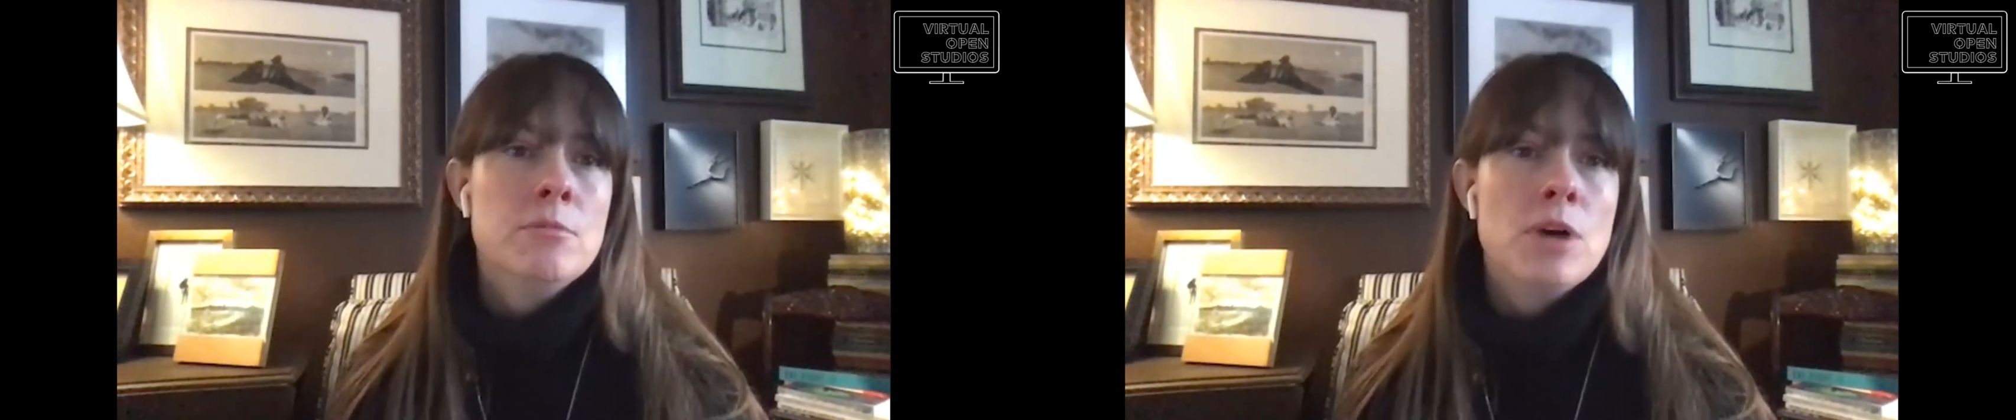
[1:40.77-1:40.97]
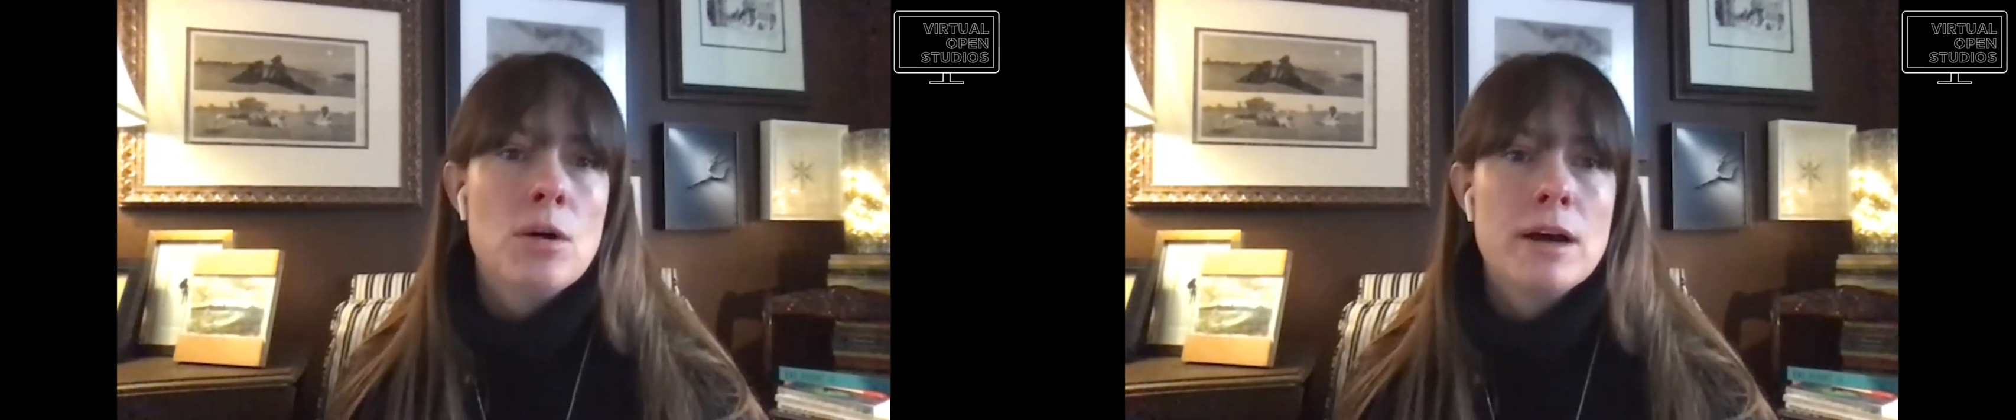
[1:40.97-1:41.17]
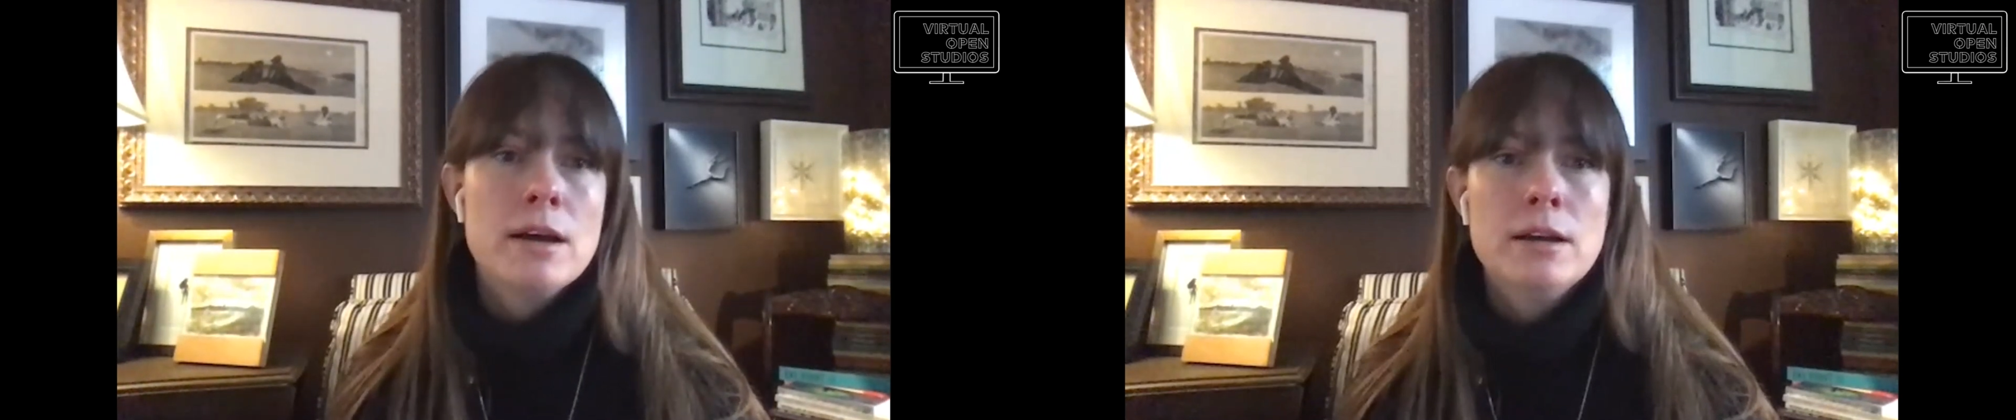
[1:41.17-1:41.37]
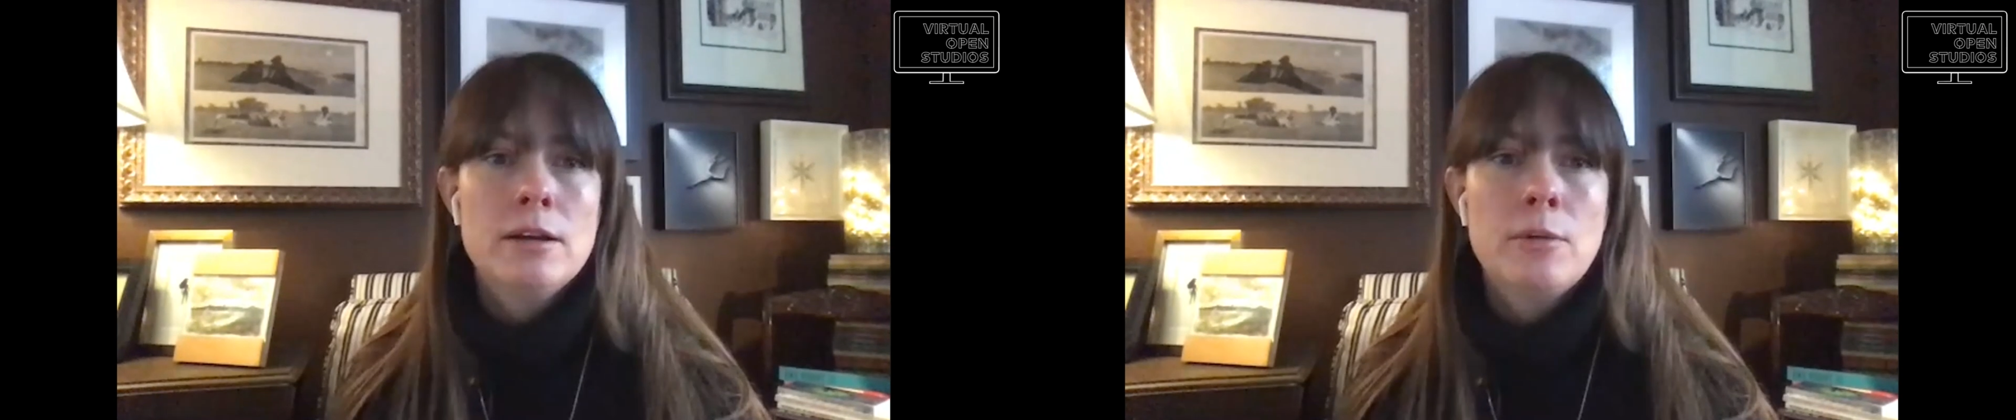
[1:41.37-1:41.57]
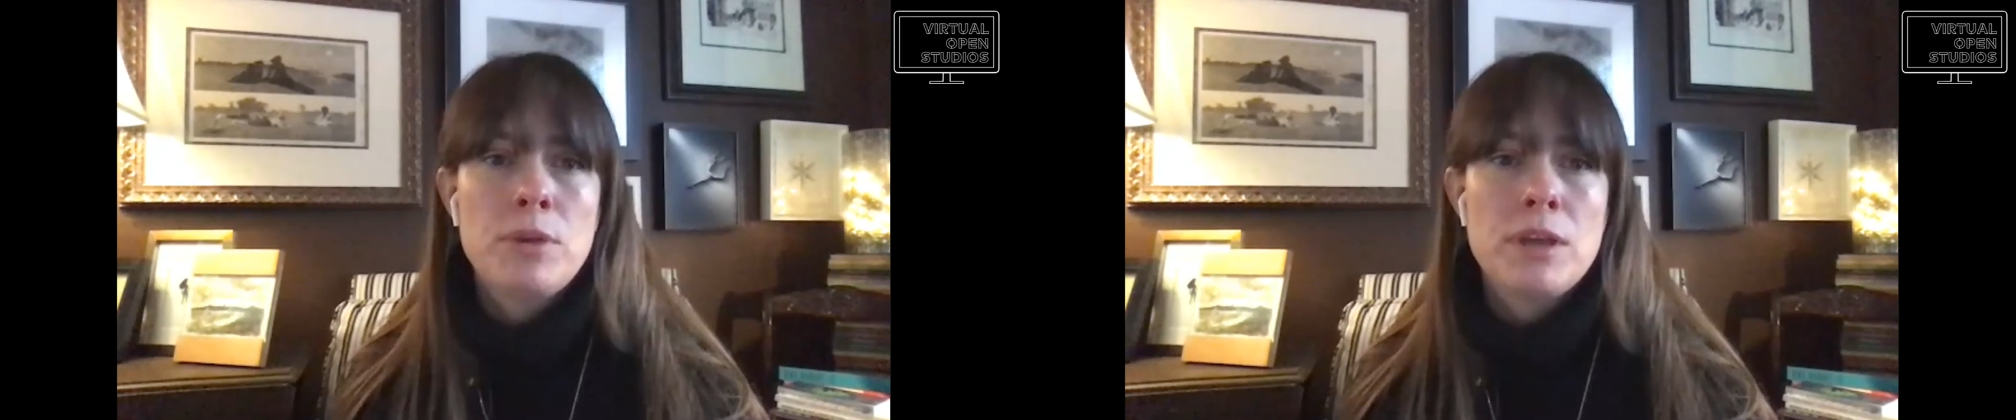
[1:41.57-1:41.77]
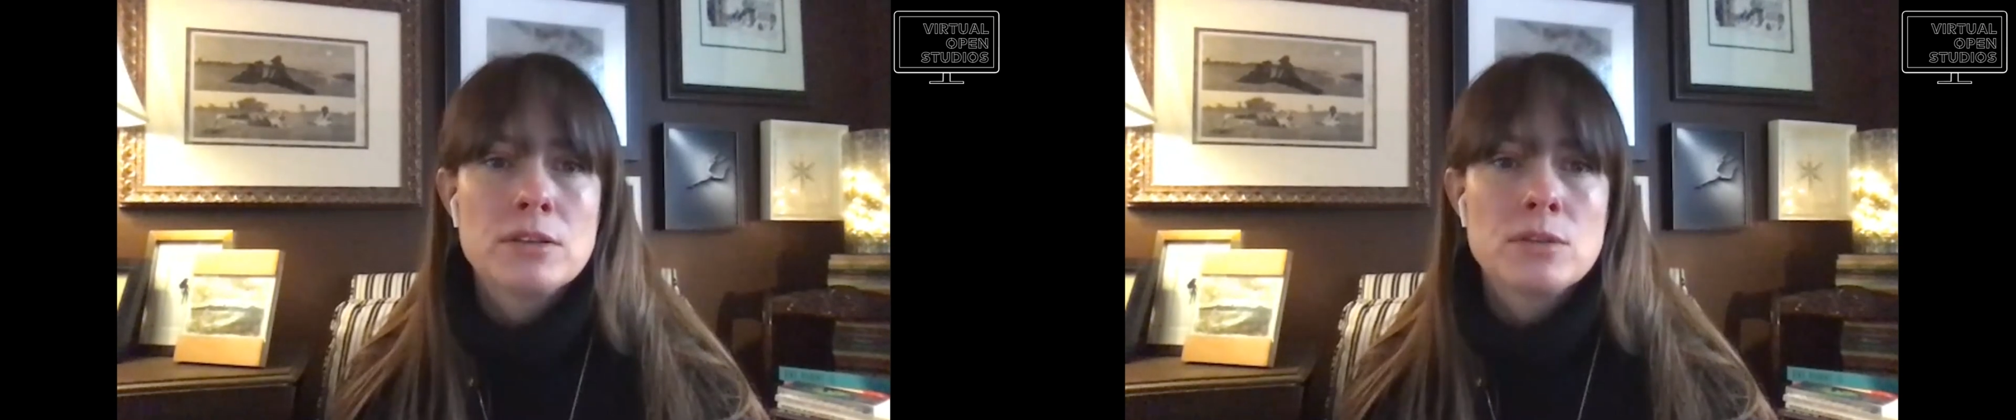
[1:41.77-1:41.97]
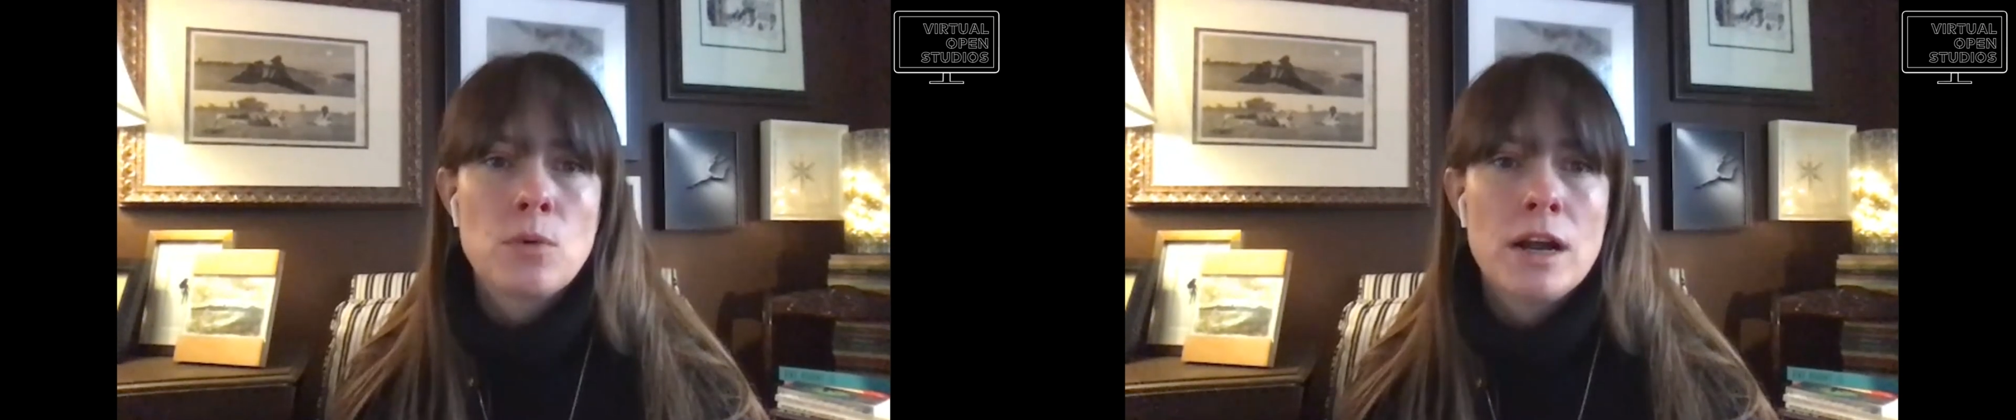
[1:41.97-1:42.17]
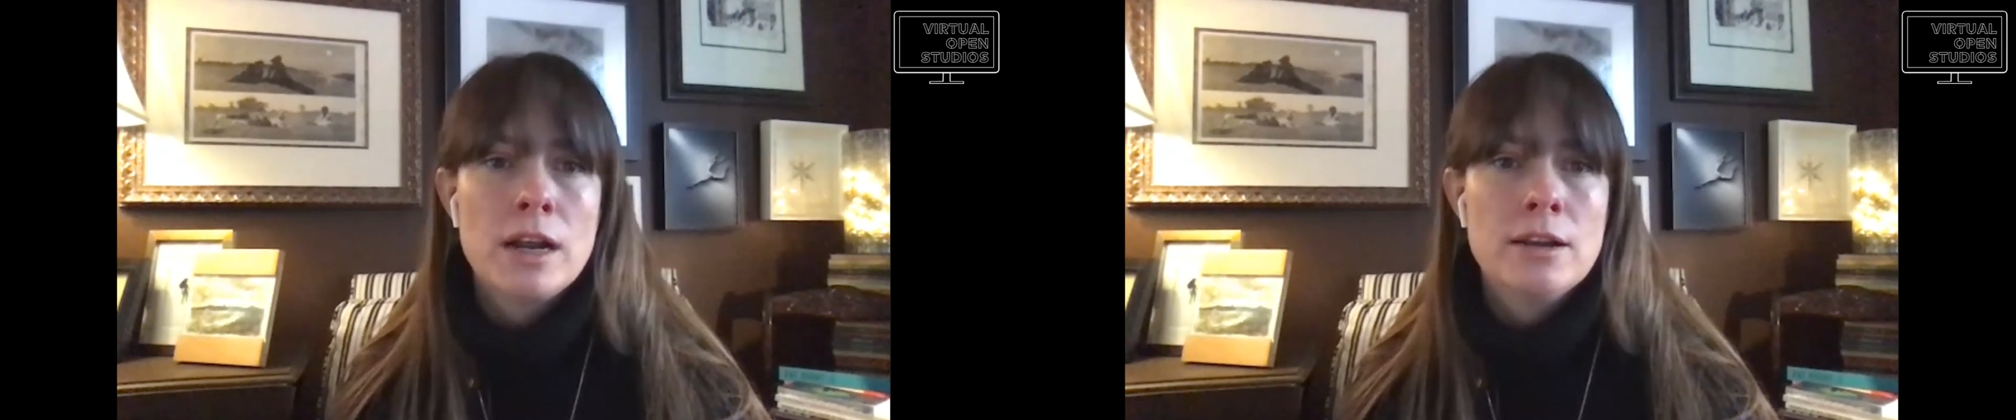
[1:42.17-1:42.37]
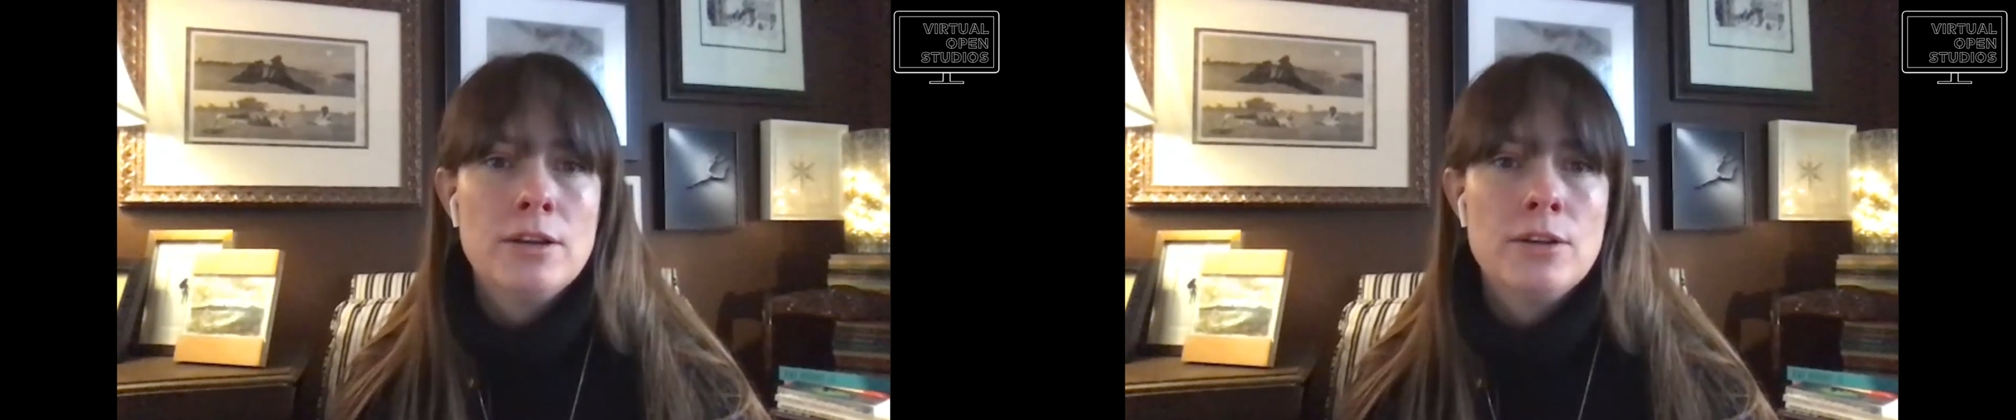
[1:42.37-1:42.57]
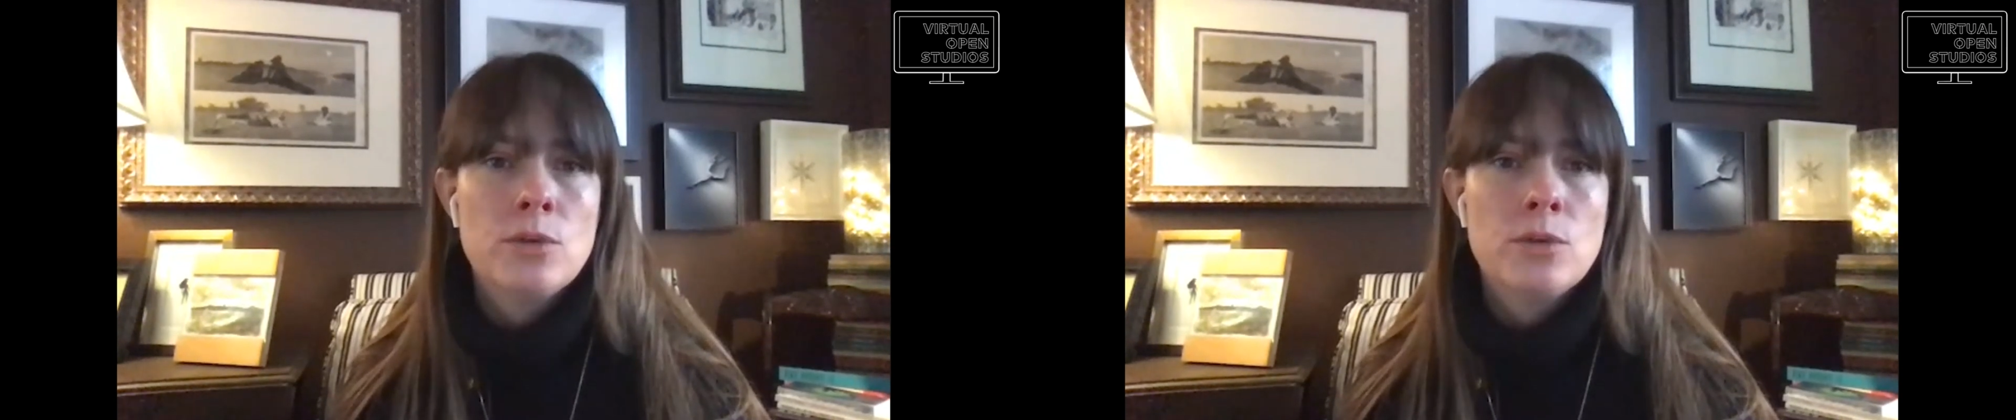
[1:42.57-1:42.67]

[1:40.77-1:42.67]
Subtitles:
MOMA, PS1,